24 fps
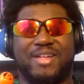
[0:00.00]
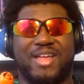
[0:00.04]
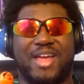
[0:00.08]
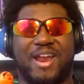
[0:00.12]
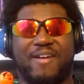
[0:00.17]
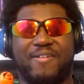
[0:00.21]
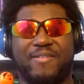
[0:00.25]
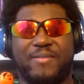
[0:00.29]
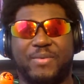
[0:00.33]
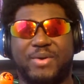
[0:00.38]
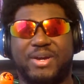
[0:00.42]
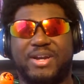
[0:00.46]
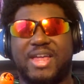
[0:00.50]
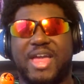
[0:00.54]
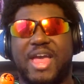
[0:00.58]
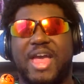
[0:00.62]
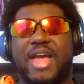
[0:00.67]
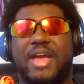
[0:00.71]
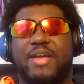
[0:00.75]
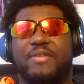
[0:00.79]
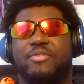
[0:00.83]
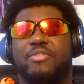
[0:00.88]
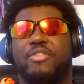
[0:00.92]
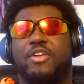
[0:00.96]
everyone
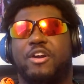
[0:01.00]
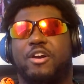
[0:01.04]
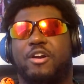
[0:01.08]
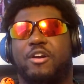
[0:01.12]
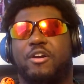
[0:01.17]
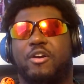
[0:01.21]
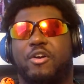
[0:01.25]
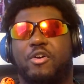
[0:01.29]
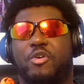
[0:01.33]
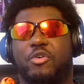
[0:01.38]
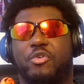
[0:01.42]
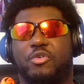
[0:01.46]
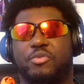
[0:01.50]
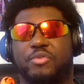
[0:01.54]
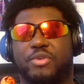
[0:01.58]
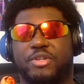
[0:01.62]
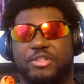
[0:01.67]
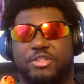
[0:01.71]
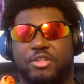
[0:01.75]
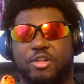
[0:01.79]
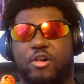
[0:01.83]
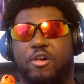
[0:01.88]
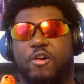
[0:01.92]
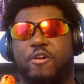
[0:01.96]
had their own
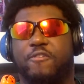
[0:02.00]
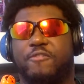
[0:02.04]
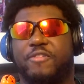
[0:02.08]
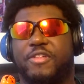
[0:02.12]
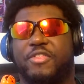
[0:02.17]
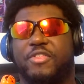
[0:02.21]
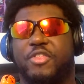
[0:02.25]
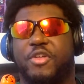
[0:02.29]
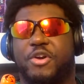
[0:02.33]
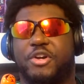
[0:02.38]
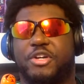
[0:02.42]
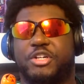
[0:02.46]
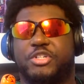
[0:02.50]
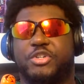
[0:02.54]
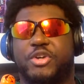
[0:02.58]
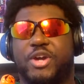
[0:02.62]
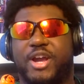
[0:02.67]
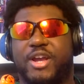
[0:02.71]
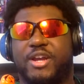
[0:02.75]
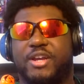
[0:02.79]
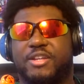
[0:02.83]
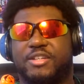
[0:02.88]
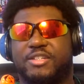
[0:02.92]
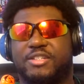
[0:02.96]
resolve that they're
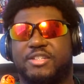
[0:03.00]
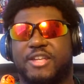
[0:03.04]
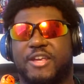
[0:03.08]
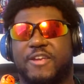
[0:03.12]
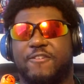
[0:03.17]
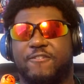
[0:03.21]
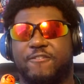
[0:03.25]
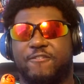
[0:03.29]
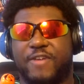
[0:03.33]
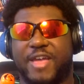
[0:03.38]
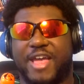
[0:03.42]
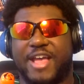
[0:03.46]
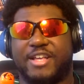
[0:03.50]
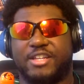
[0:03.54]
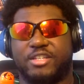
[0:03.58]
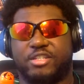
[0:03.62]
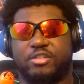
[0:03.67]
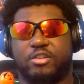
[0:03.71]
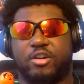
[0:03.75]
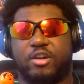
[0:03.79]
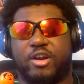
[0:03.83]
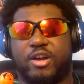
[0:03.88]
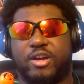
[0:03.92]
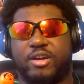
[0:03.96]
trying to stay
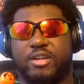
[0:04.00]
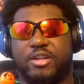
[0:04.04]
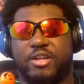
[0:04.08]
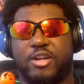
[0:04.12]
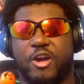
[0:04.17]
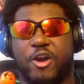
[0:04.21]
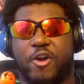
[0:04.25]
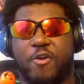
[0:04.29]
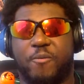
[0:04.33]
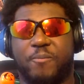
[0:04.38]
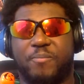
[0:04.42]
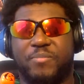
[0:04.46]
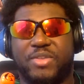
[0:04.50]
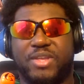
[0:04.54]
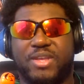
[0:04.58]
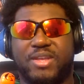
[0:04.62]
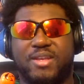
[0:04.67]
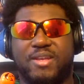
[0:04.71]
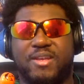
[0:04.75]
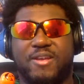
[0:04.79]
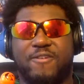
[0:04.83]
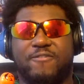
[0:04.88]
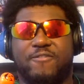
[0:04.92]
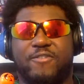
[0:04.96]
fast on, you know.
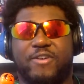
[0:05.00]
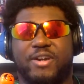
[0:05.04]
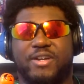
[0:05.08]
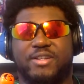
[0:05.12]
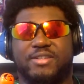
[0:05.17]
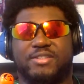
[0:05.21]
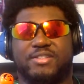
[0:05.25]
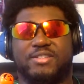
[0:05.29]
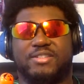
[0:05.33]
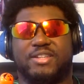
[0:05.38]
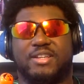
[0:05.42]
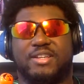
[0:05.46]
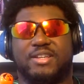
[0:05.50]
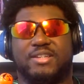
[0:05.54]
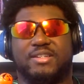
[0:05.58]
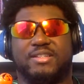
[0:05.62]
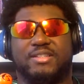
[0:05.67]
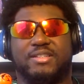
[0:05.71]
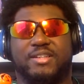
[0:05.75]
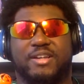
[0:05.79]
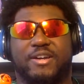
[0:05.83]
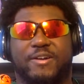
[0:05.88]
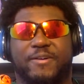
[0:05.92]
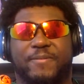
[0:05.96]
For
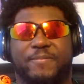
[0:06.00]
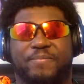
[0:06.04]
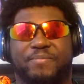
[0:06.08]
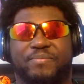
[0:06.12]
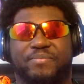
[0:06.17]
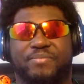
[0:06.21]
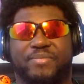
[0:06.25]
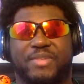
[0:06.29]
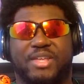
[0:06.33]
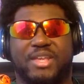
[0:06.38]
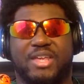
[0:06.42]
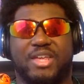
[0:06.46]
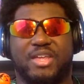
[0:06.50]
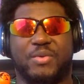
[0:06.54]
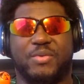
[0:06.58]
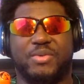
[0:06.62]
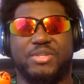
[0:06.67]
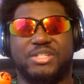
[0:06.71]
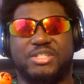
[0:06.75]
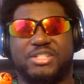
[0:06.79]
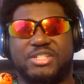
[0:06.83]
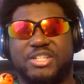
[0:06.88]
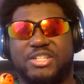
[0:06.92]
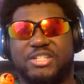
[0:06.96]
instance, it
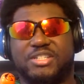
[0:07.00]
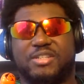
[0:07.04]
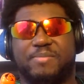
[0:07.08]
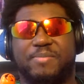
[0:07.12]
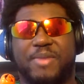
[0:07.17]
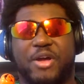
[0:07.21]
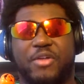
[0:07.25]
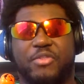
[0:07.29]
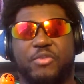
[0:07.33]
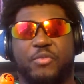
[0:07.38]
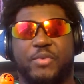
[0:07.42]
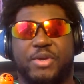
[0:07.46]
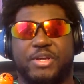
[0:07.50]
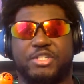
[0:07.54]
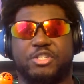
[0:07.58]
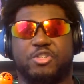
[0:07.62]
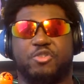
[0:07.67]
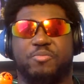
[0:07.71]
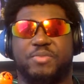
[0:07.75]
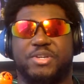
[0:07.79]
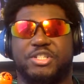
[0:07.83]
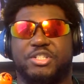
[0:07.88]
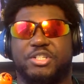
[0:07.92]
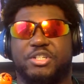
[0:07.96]
wasn't just about the rescue
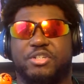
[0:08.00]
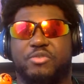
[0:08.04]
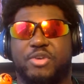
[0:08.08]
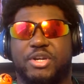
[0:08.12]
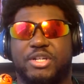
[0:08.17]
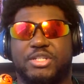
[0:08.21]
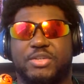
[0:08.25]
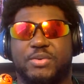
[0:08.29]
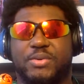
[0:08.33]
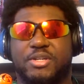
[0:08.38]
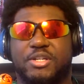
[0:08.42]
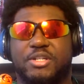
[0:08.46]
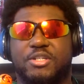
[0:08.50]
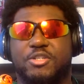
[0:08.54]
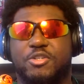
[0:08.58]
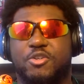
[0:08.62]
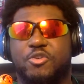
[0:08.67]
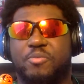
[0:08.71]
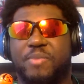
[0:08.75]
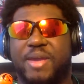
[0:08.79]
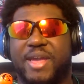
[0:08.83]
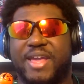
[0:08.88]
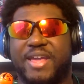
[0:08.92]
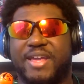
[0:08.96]
mission, rescuing the
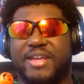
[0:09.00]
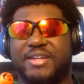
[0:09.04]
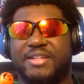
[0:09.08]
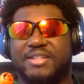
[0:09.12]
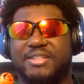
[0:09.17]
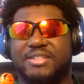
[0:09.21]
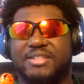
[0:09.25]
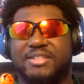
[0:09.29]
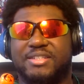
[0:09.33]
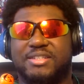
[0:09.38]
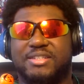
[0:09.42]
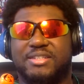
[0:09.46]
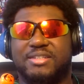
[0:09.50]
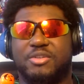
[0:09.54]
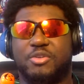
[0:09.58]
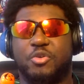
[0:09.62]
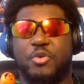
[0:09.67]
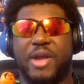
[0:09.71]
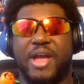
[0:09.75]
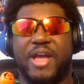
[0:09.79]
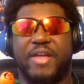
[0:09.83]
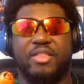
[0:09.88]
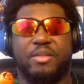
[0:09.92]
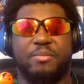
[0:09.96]
two maids who
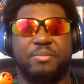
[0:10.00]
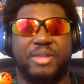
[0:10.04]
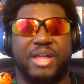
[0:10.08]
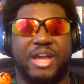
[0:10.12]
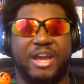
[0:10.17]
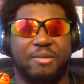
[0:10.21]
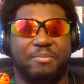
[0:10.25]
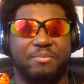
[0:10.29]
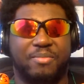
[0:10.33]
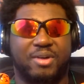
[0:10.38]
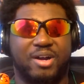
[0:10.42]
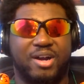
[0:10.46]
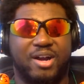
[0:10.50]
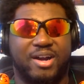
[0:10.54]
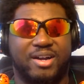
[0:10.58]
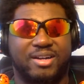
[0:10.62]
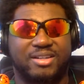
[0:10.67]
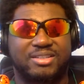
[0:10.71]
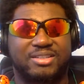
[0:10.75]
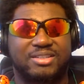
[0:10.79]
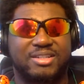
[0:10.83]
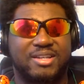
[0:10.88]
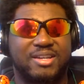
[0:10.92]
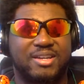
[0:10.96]
had the black
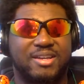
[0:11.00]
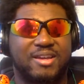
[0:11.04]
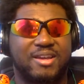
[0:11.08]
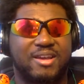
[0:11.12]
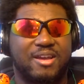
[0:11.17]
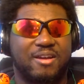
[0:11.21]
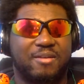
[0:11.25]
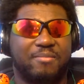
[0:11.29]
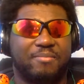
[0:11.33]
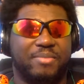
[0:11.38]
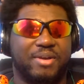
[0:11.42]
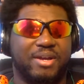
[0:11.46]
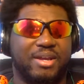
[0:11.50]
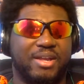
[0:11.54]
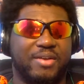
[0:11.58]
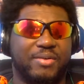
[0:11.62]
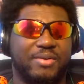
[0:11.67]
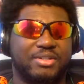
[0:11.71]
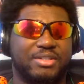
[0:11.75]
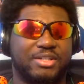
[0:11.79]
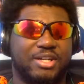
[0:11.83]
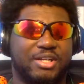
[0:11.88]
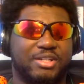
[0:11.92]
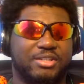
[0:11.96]
box, but it
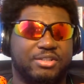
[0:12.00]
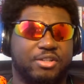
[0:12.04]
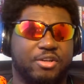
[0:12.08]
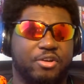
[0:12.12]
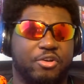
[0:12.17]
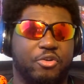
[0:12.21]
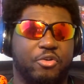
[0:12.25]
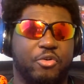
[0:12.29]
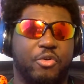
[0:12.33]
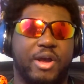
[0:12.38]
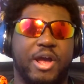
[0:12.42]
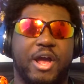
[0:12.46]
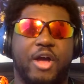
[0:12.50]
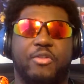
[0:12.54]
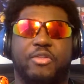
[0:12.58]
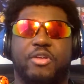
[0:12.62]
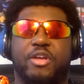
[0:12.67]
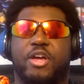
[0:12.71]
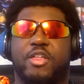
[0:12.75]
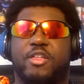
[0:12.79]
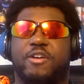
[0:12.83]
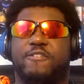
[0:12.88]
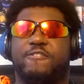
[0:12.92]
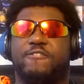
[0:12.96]
was also how the
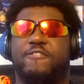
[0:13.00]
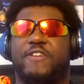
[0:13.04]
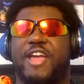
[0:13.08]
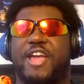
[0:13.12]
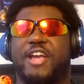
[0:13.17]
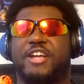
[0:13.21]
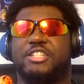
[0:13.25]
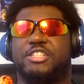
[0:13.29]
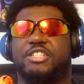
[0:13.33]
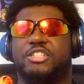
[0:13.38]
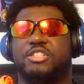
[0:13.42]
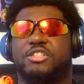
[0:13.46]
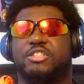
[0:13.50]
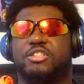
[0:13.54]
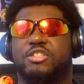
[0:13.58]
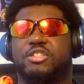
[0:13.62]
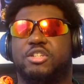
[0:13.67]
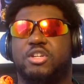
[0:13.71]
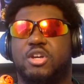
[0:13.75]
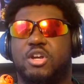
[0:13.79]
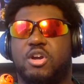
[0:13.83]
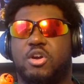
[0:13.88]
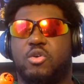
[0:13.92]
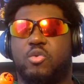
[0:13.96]
other factions
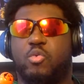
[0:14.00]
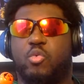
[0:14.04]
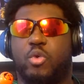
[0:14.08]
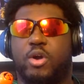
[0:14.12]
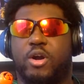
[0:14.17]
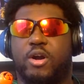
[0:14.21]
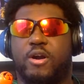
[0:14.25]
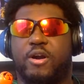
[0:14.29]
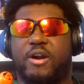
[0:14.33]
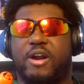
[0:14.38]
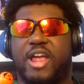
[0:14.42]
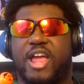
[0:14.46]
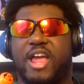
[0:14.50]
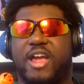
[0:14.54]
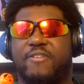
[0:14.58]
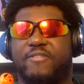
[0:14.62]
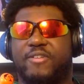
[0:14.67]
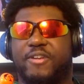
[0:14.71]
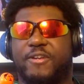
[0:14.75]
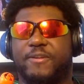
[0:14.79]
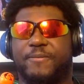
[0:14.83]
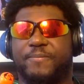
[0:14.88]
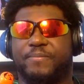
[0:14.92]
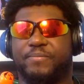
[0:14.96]
were
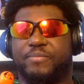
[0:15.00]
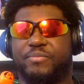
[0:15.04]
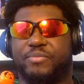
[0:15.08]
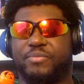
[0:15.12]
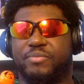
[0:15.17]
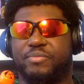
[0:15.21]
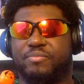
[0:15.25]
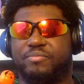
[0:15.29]
having